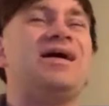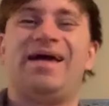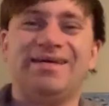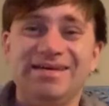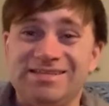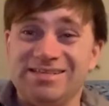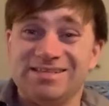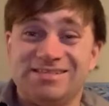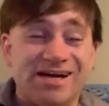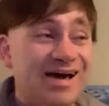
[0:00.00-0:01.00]
I guess he's
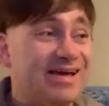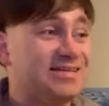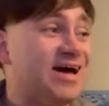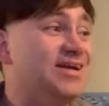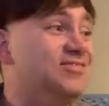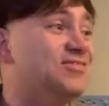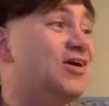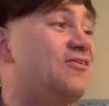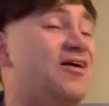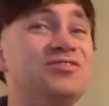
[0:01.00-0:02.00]
a giant. I don't
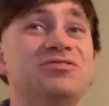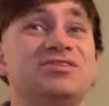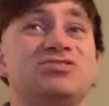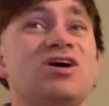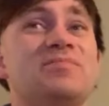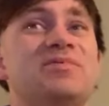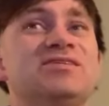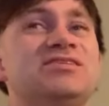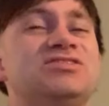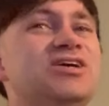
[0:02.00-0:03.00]
know how you would describe him.
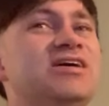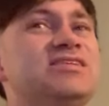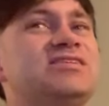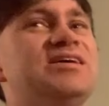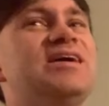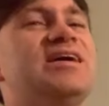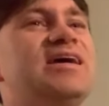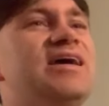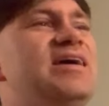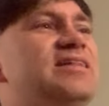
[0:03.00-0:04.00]
He's a giant
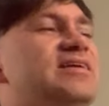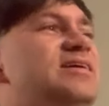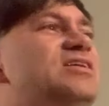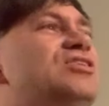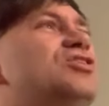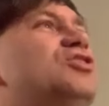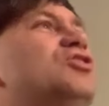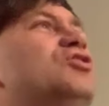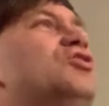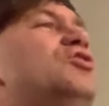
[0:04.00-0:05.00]
alien
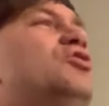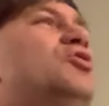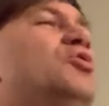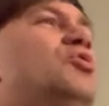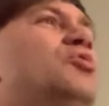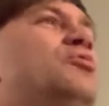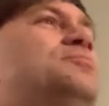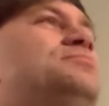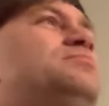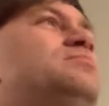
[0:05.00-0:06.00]
who
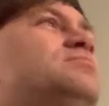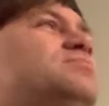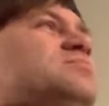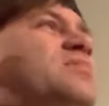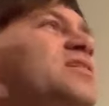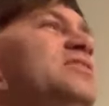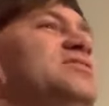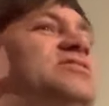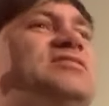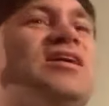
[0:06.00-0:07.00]

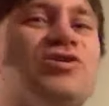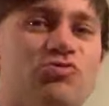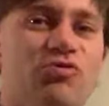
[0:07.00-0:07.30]
is just a